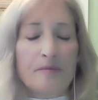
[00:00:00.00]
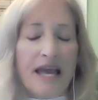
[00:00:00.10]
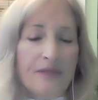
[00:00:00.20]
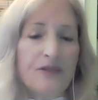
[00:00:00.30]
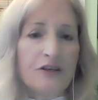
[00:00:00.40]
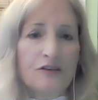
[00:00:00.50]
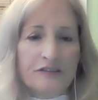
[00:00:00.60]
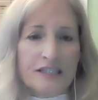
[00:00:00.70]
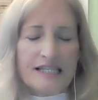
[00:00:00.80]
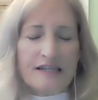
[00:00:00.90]
At the
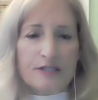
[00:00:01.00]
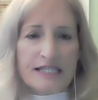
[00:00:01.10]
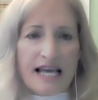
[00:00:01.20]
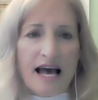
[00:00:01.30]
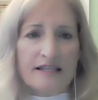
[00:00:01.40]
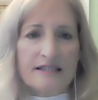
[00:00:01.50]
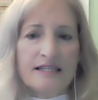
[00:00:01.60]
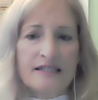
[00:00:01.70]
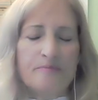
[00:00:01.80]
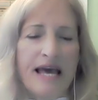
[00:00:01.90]
University of
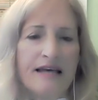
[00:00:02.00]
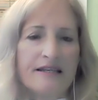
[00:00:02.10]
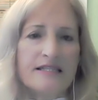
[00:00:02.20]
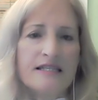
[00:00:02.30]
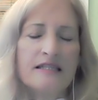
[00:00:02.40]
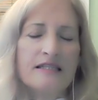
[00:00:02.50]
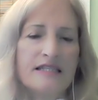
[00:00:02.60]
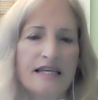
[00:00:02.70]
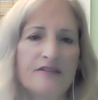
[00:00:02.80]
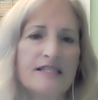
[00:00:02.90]
Wisconsin in Madison,
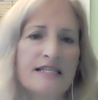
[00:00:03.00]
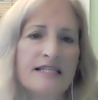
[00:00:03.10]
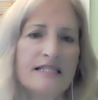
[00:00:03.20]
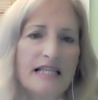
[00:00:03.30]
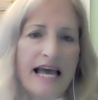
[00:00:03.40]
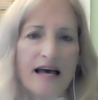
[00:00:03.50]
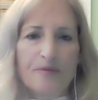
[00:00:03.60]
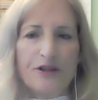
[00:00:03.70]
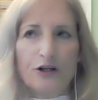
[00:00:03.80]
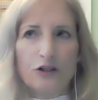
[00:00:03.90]
Davidson's
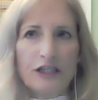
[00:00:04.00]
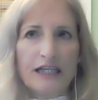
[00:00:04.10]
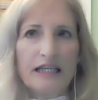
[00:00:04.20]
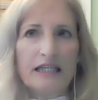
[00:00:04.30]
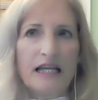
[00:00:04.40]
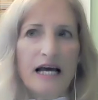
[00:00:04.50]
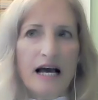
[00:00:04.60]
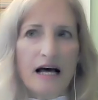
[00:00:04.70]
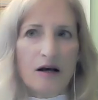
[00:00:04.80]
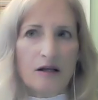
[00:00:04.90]
lab, they're looking
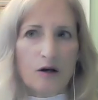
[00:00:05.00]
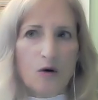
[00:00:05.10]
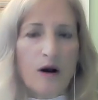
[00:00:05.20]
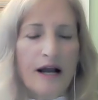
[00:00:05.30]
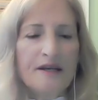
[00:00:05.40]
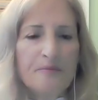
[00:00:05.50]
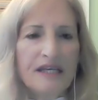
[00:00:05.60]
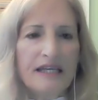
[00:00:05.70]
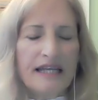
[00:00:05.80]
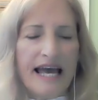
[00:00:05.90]
quite a
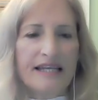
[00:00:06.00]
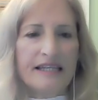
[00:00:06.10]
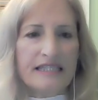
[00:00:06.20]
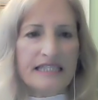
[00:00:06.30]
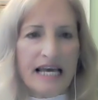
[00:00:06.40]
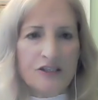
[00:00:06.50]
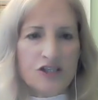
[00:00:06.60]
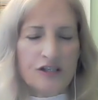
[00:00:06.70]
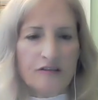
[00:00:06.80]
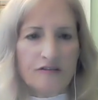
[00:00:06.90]
bit at
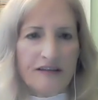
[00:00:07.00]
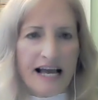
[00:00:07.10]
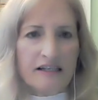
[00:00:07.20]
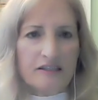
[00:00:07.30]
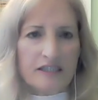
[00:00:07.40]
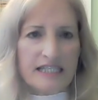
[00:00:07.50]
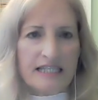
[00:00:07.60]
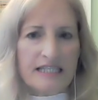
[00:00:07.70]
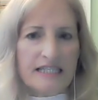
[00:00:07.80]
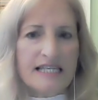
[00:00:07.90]
attentional
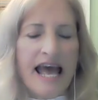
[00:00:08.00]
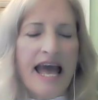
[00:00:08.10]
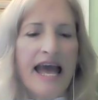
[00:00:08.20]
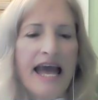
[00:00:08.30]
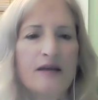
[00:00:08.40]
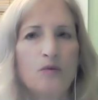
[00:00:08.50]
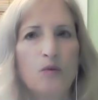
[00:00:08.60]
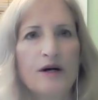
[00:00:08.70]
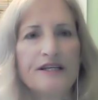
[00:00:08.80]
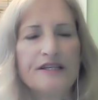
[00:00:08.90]
faculties and
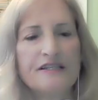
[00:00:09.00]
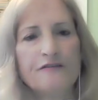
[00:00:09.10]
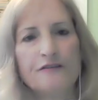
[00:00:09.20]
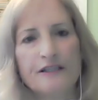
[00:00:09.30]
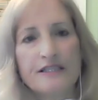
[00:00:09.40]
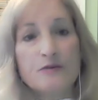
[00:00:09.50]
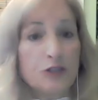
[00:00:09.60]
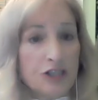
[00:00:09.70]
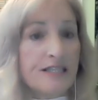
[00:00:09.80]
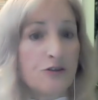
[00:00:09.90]
what a difference,
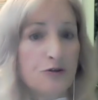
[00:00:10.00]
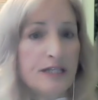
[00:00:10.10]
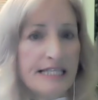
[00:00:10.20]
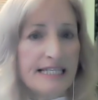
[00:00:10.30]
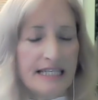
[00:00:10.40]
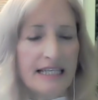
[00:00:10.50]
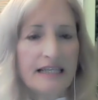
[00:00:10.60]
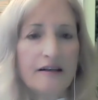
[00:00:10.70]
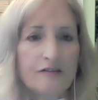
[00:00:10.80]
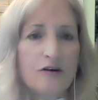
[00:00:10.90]
which is
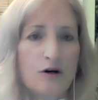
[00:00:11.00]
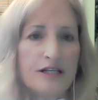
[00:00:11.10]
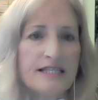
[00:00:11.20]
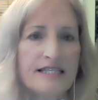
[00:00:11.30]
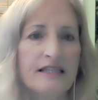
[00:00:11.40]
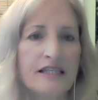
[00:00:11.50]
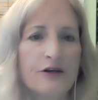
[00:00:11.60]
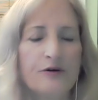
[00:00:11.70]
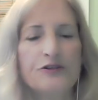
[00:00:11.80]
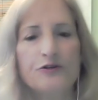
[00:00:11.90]
drishti, of course, in the
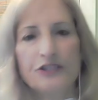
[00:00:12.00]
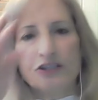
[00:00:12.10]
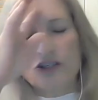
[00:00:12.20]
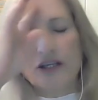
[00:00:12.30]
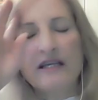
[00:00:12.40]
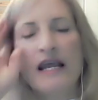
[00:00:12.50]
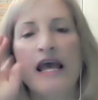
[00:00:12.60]
yoga tradition.